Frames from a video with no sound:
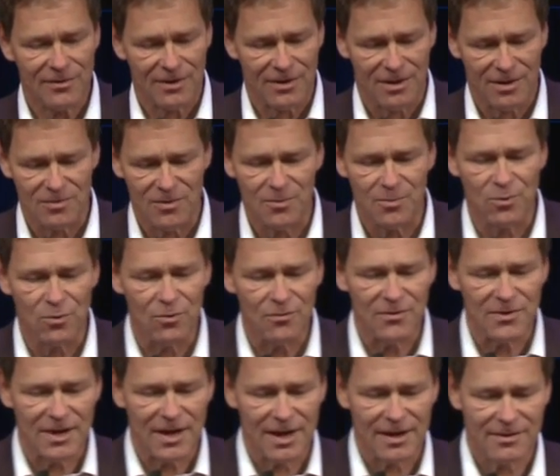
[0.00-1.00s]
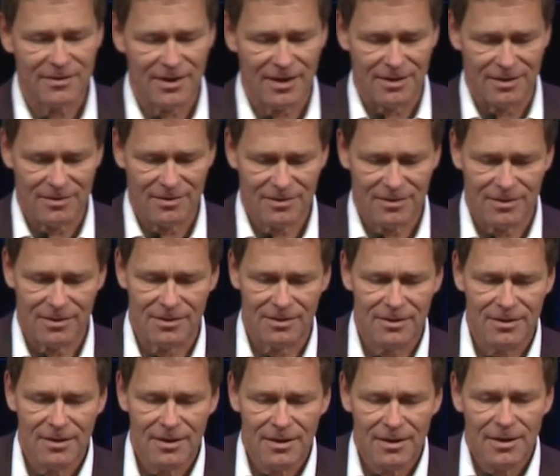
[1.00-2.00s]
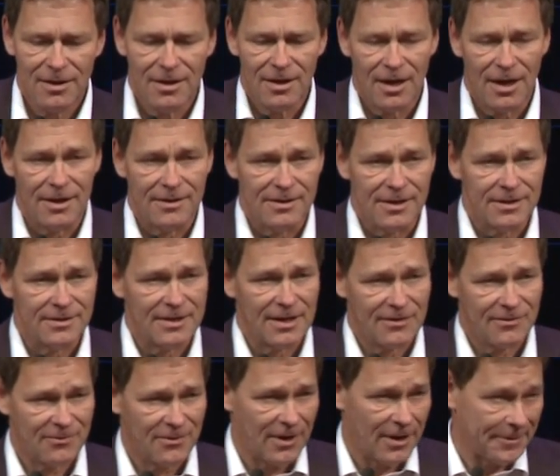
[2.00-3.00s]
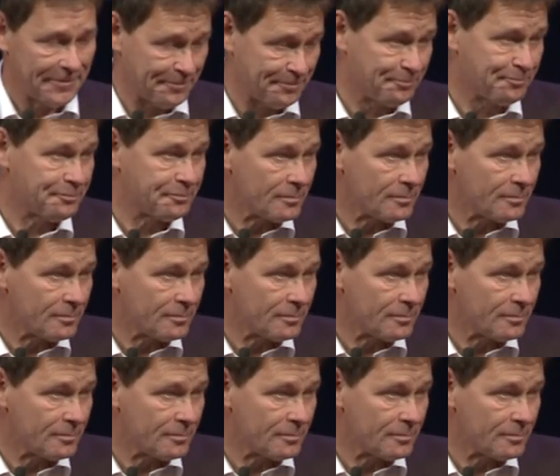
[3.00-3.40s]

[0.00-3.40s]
Uh, we've proven that, and, uh, and, and that's fine.